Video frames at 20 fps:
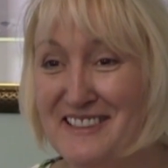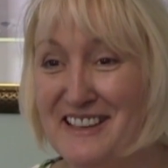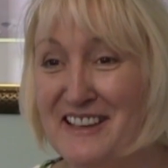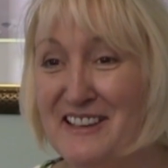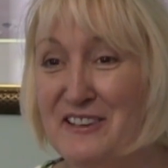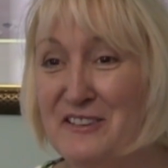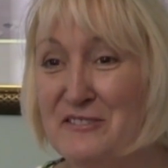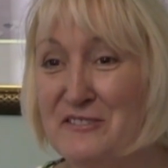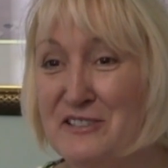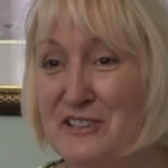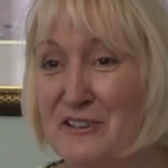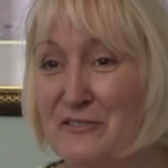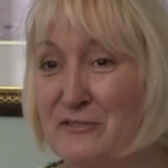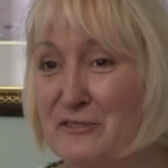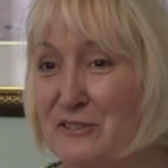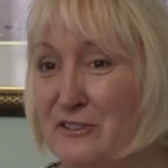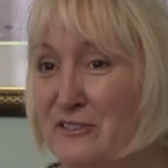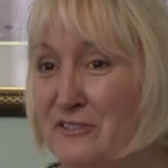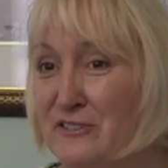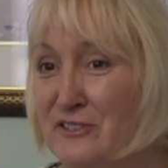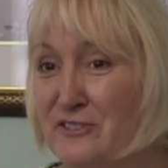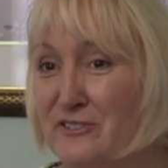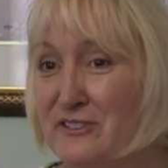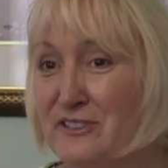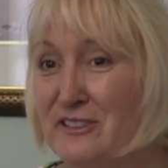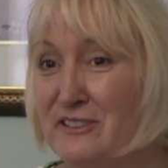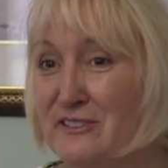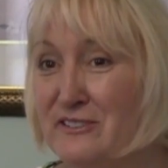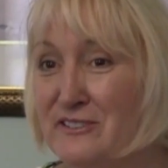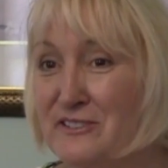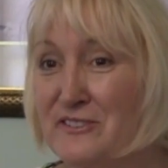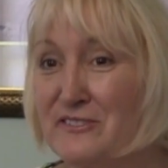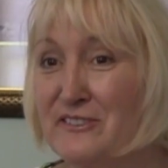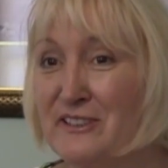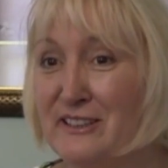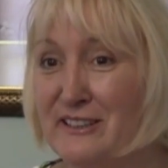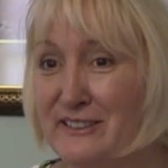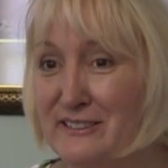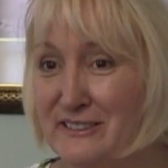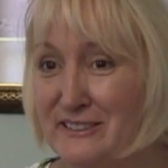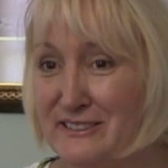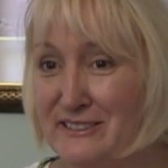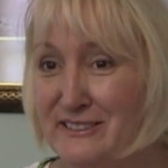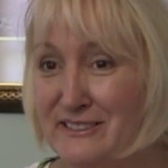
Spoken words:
Thank you, Jeff. What you're doing here is great.